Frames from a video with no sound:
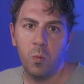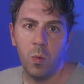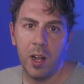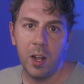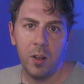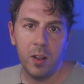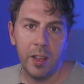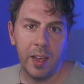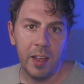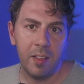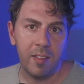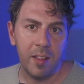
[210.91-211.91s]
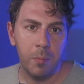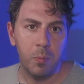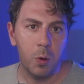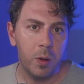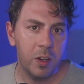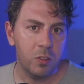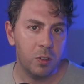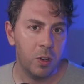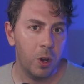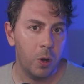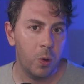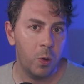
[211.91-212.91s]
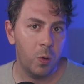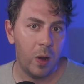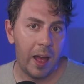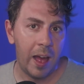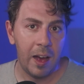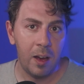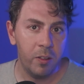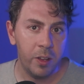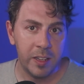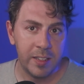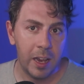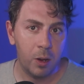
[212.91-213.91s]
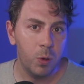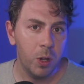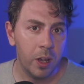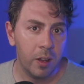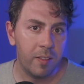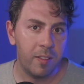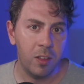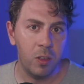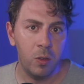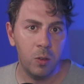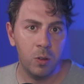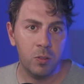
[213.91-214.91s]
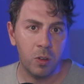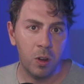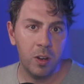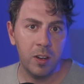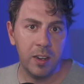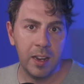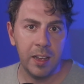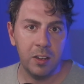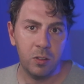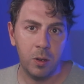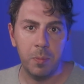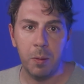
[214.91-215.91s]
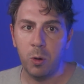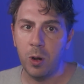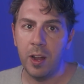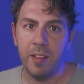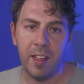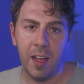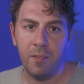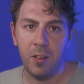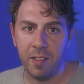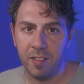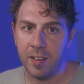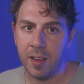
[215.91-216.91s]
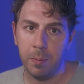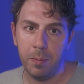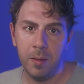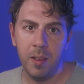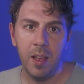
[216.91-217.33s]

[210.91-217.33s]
While it's important to know how the attack works, you don't need to memorize every step.